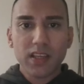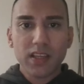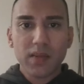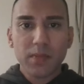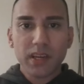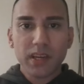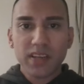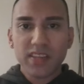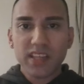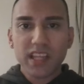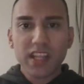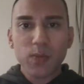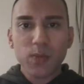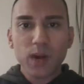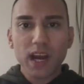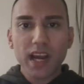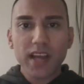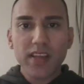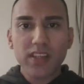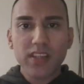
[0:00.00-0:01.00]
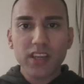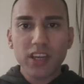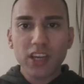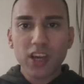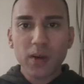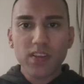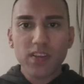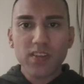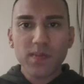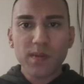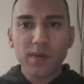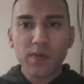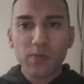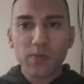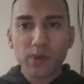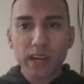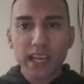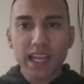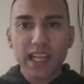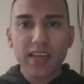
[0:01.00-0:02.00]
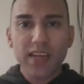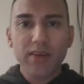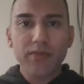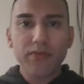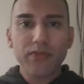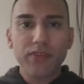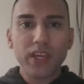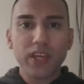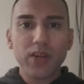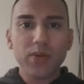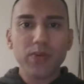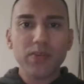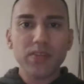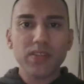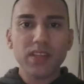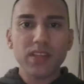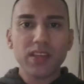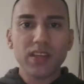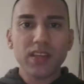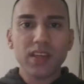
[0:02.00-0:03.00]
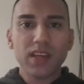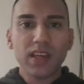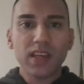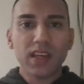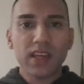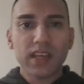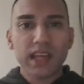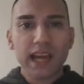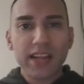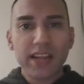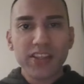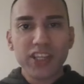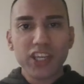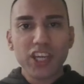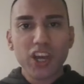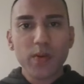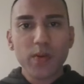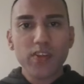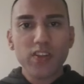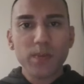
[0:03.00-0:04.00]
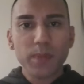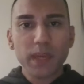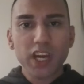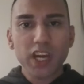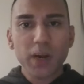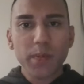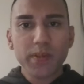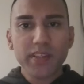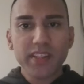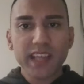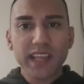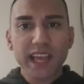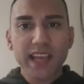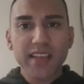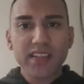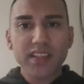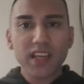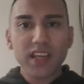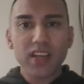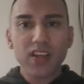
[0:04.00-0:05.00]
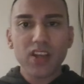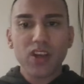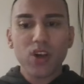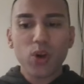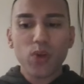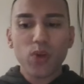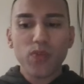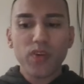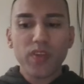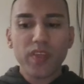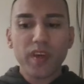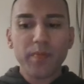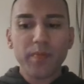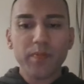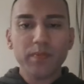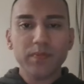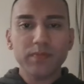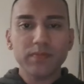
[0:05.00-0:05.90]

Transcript: Because otherwise, you're going to be really confused and you're going to be obsessing over them.